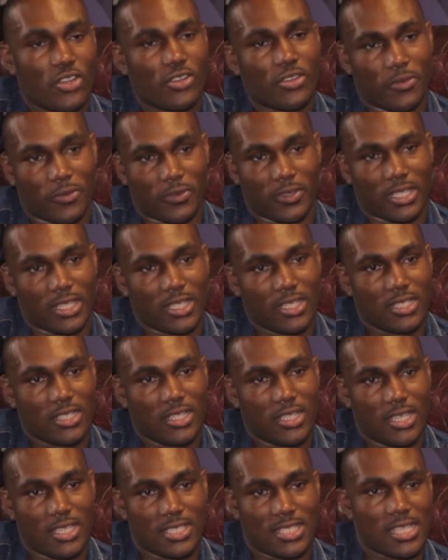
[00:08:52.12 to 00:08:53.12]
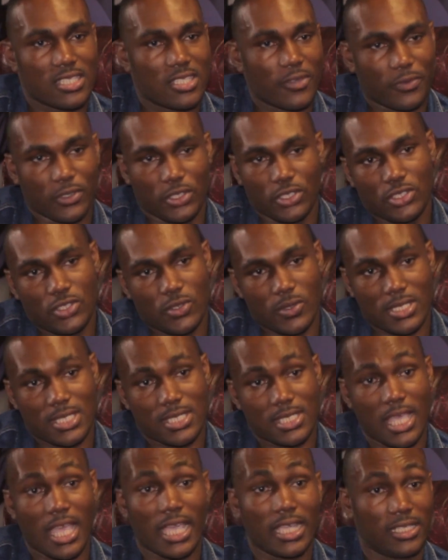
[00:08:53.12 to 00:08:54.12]
Choreography. Is that something you
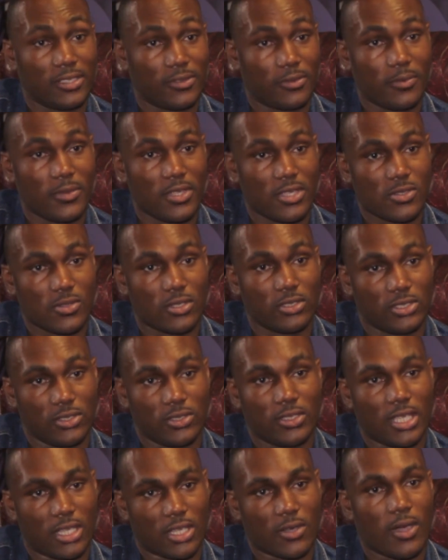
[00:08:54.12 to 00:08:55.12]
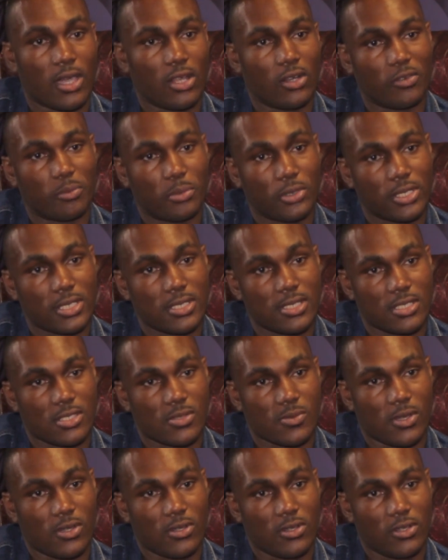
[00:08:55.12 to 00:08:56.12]
do aside from there as well? Do you get quite a lot of
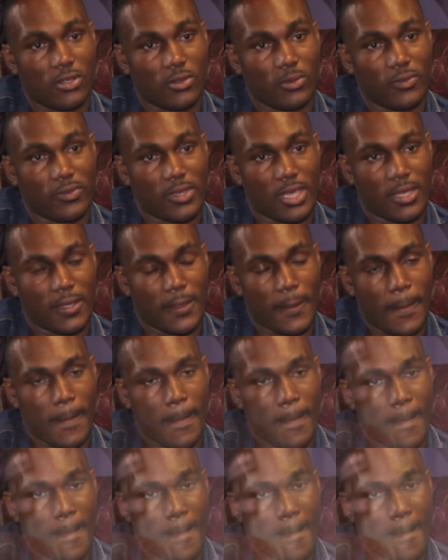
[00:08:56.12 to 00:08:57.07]
bookings as well with that?